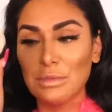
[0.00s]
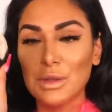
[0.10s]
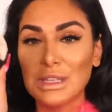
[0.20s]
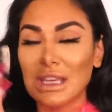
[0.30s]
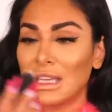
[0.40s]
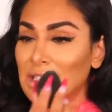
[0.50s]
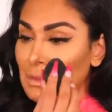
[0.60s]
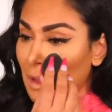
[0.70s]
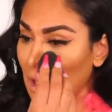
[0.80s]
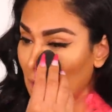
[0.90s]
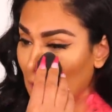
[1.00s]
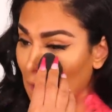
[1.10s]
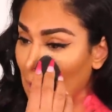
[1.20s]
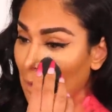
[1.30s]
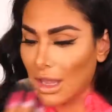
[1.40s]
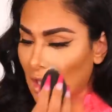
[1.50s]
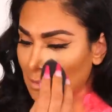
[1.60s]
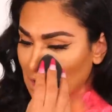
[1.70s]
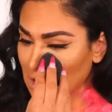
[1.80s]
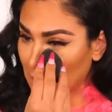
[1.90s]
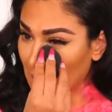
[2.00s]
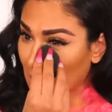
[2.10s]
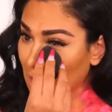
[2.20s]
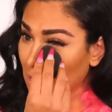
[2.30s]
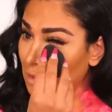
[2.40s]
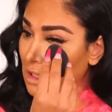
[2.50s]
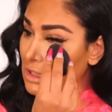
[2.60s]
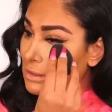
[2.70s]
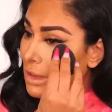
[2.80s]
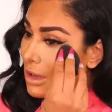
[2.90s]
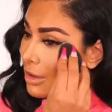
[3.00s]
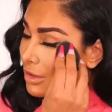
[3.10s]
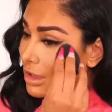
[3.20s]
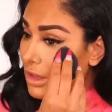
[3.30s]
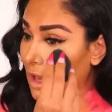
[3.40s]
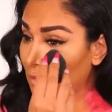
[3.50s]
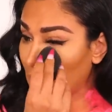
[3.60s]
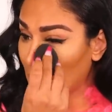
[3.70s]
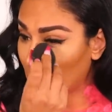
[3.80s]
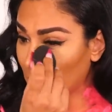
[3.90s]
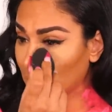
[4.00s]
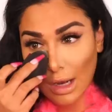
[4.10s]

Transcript: I'm using Easy Bake, and I'm just applying a little bit of Easy Bake underneath the eye right now.